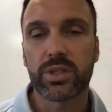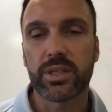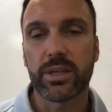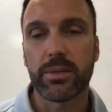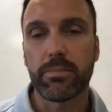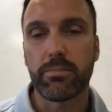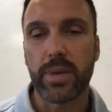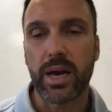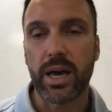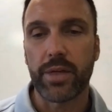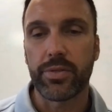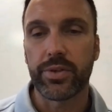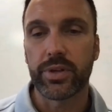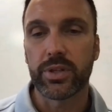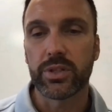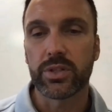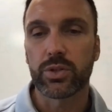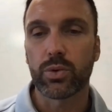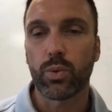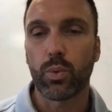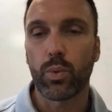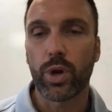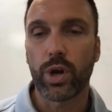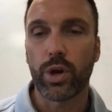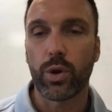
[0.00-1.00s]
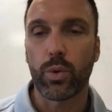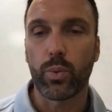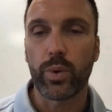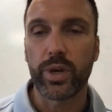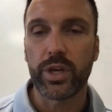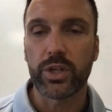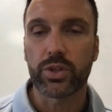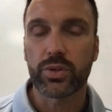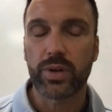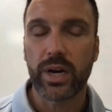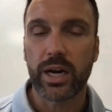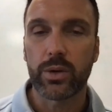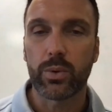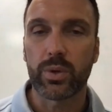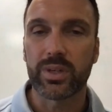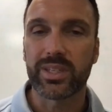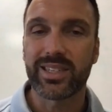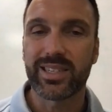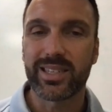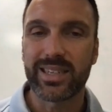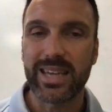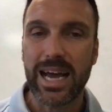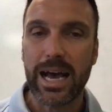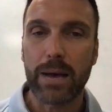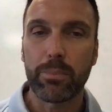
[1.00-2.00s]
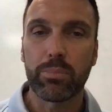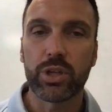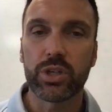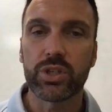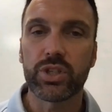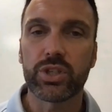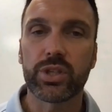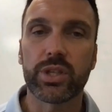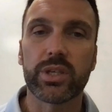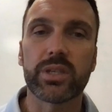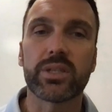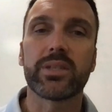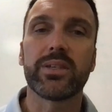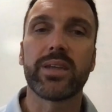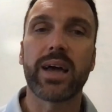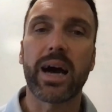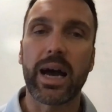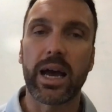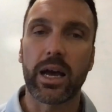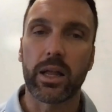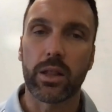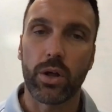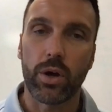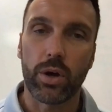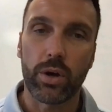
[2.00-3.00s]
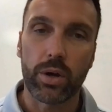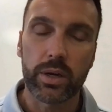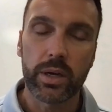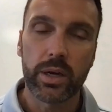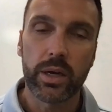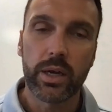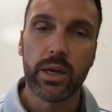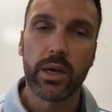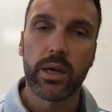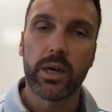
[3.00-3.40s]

and methods where we try to establish this dialogue